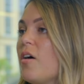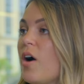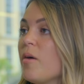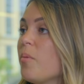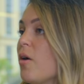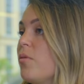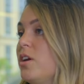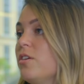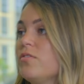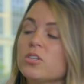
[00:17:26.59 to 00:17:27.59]
I bought one of
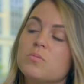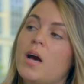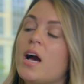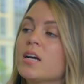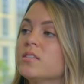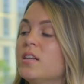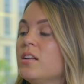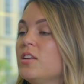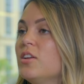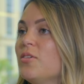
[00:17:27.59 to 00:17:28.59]
your first bags
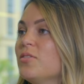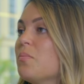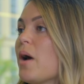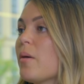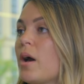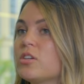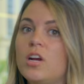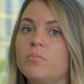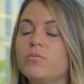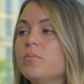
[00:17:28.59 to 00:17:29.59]
and, you know, the backpack
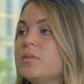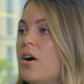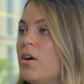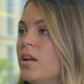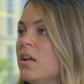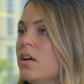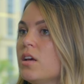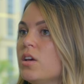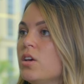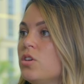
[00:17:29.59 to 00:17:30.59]
shop ripped out and
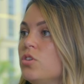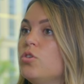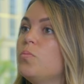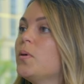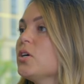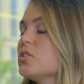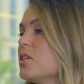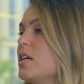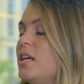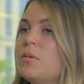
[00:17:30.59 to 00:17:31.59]
you
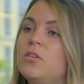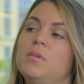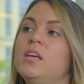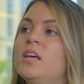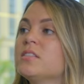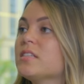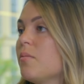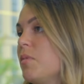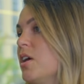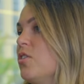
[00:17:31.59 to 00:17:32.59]
personally emailed me and
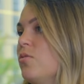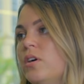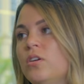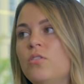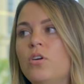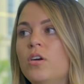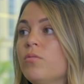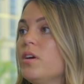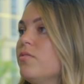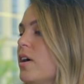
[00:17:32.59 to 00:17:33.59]
sent me a new one or
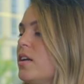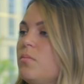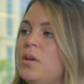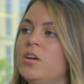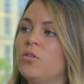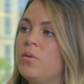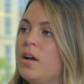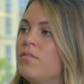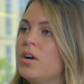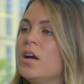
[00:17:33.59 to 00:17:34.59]
refunded me or
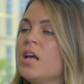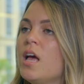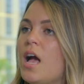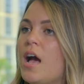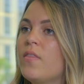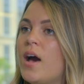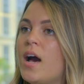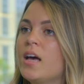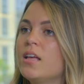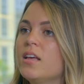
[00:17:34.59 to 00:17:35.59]
whatever. And
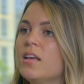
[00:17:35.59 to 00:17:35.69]
that,